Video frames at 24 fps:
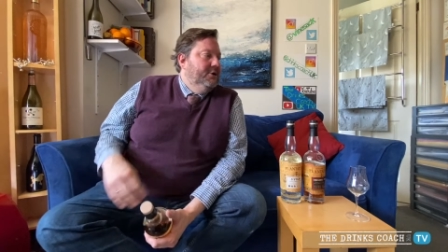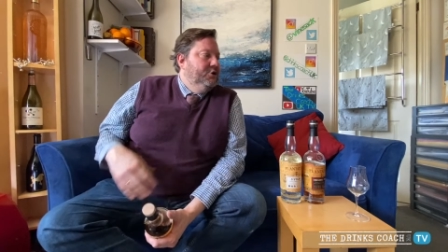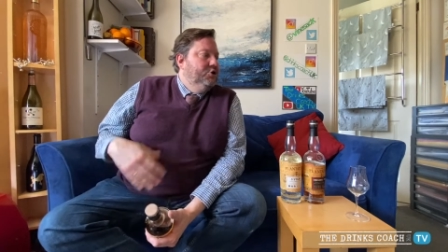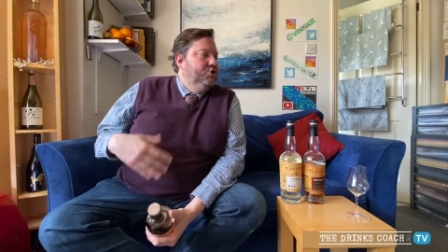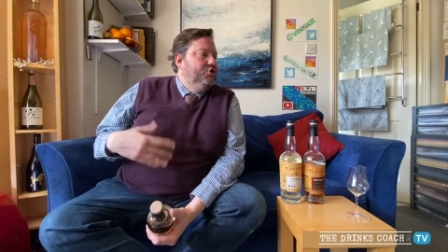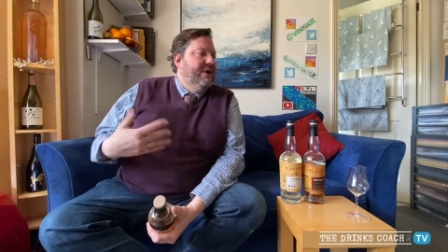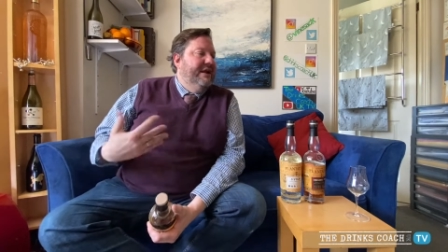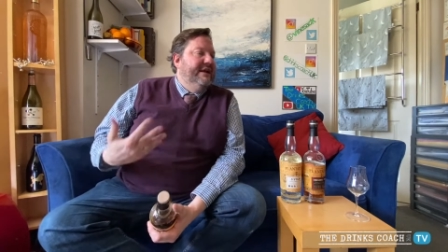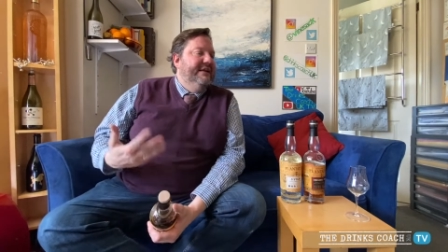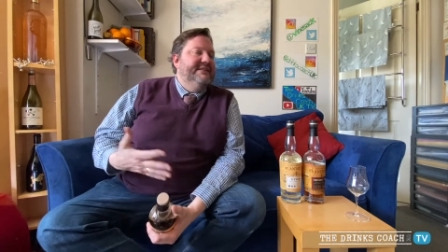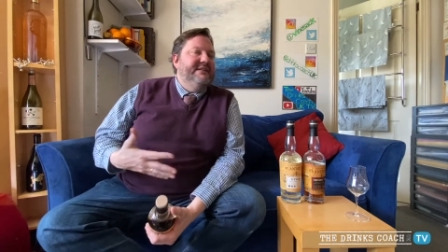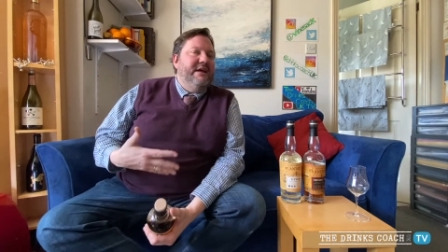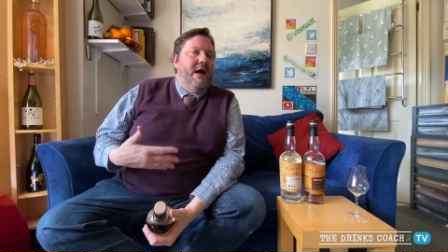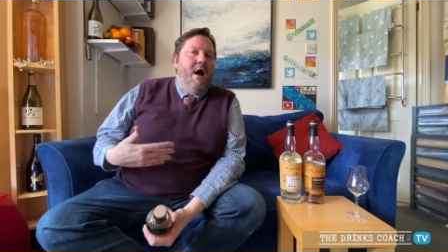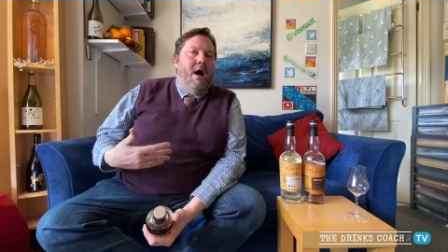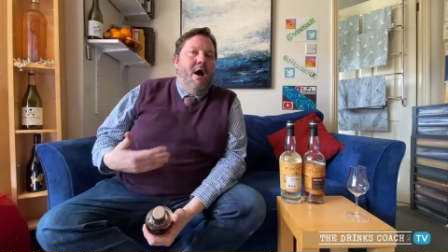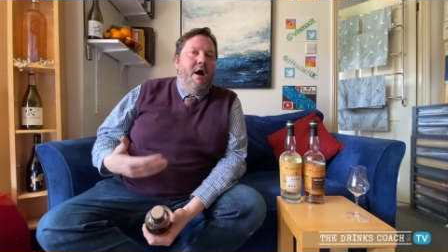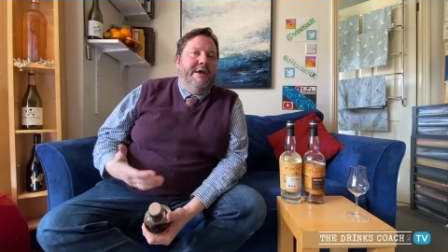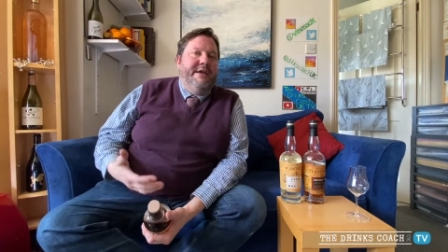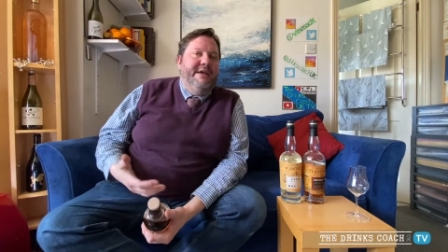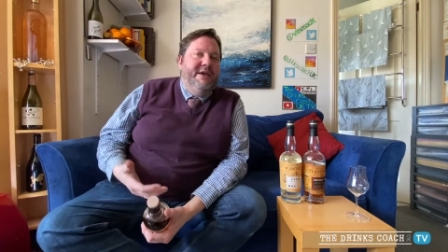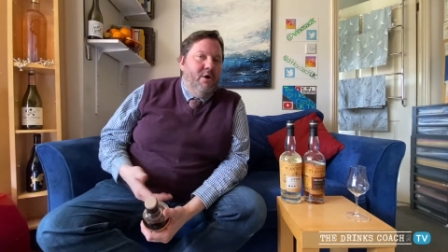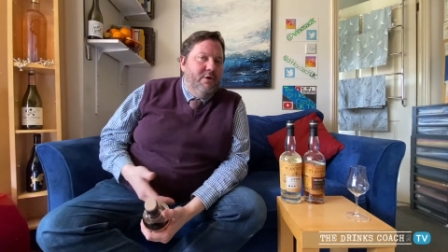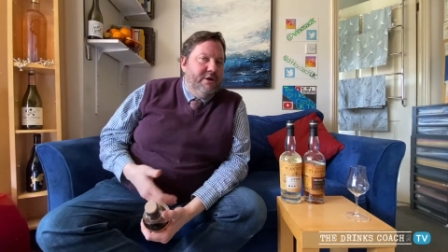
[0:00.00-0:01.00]
drinks
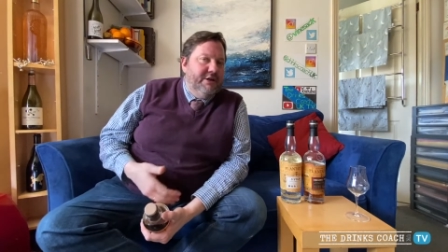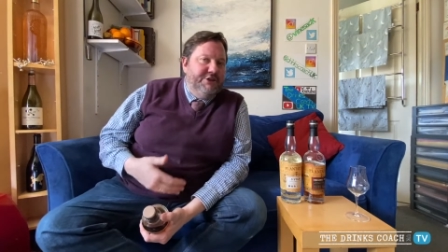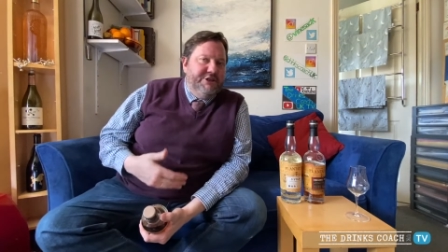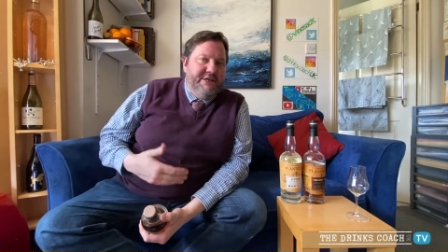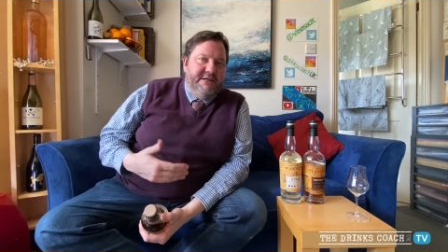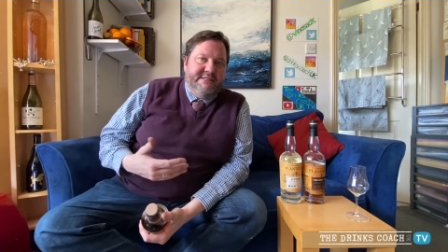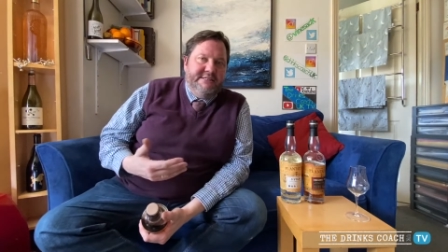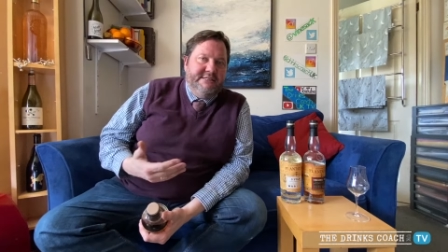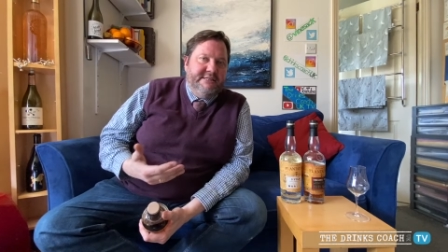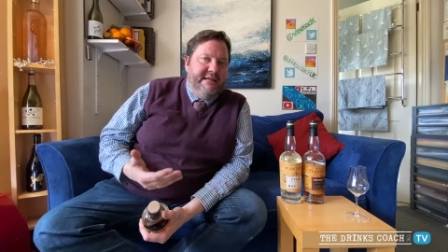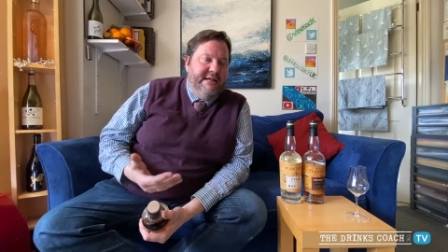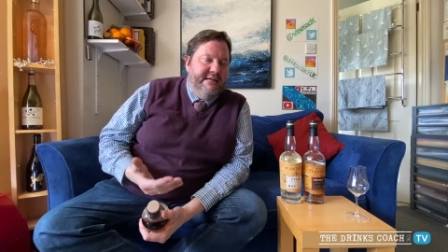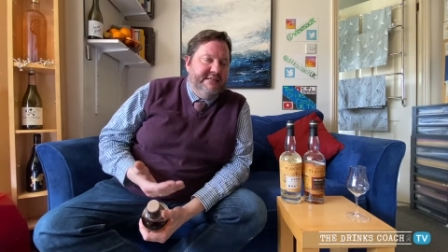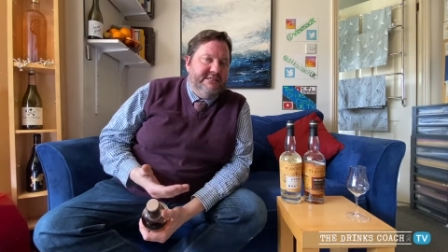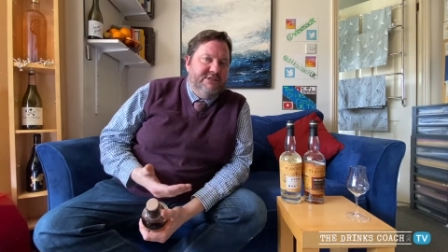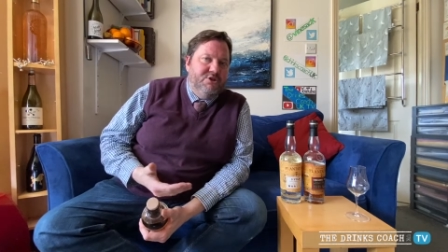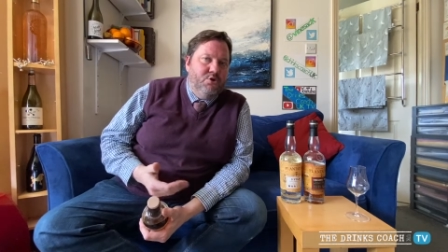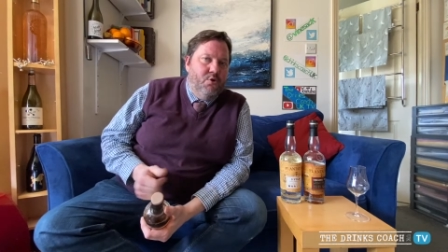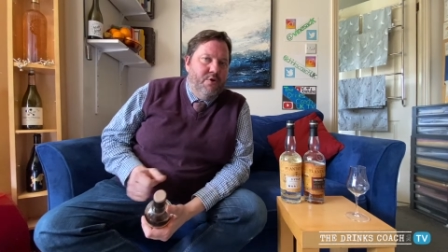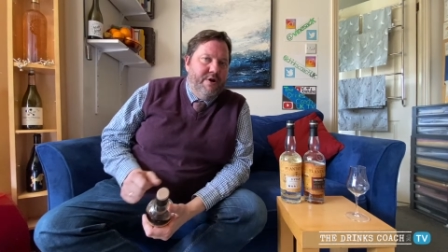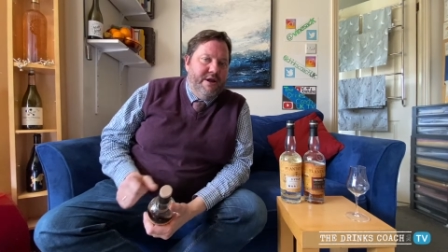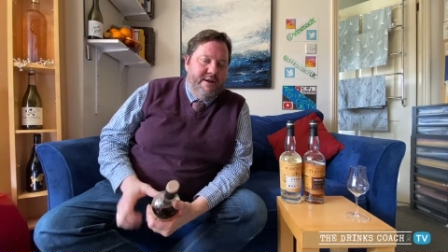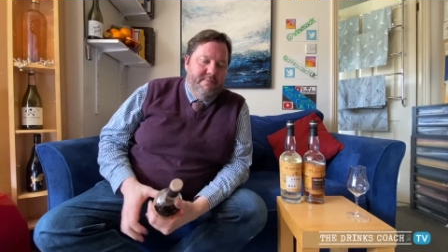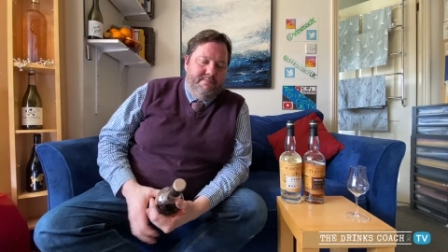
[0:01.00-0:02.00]
archaeologist,
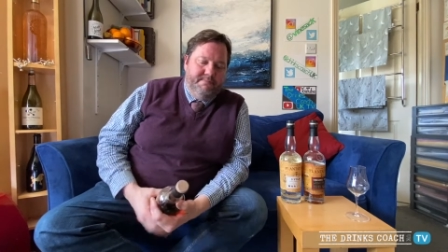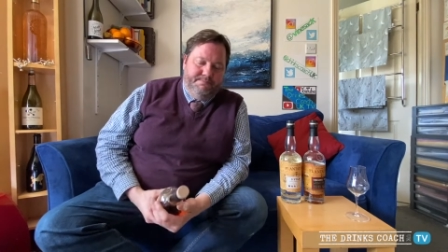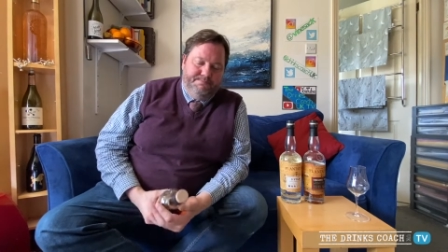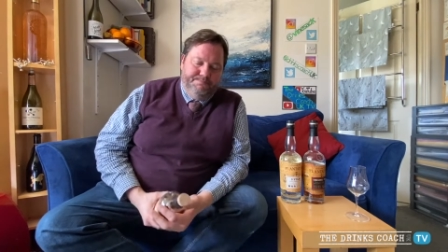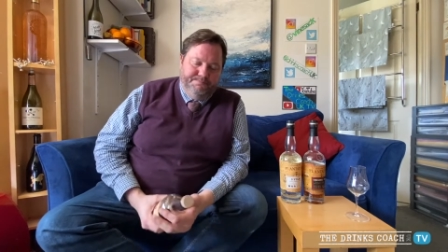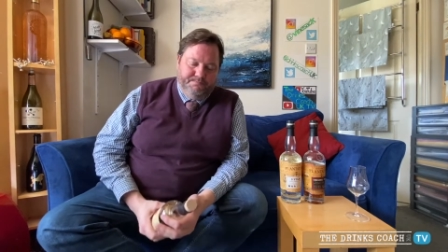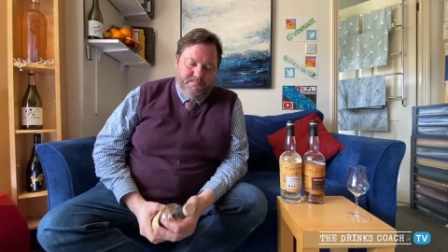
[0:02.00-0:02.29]
historian.